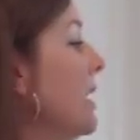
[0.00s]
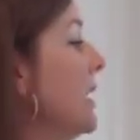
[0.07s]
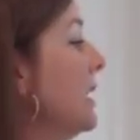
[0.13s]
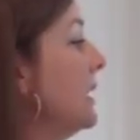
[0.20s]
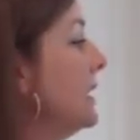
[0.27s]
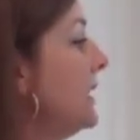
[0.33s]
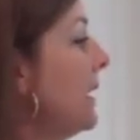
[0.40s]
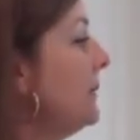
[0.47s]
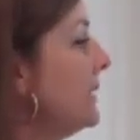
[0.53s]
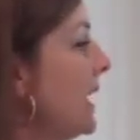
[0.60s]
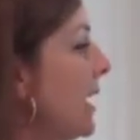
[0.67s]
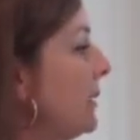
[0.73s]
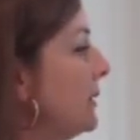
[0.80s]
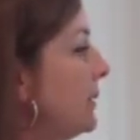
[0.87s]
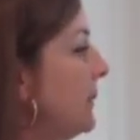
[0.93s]

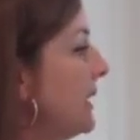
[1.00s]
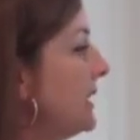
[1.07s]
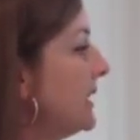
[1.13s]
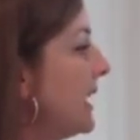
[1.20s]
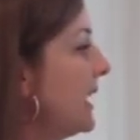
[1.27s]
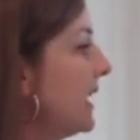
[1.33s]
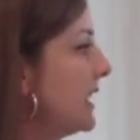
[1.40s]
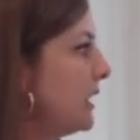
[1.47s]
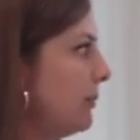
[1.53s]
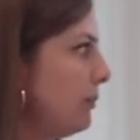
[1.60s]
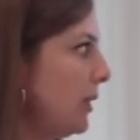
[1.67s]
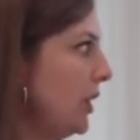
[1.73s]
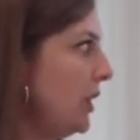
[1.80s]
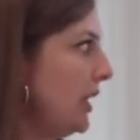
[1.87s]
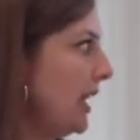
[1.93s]
Sometimes my skin gets
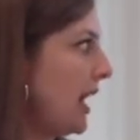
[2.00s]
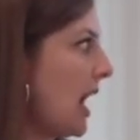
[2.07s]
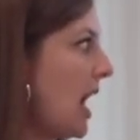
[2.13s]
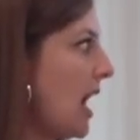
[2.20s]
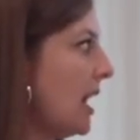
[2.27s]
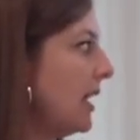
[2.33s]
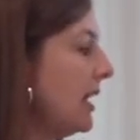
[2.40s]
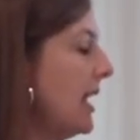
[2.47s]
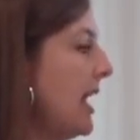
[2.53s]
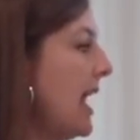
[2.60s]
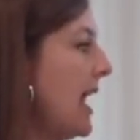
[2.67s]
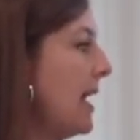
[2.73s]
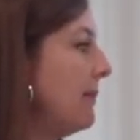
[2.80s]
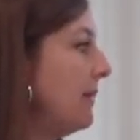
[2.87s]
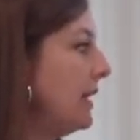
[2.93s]
burning hot
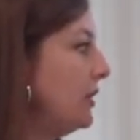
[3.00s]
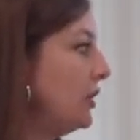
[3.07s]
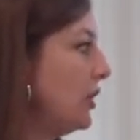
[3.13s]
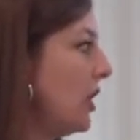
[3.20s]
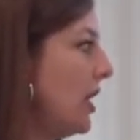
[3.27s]
and my jaw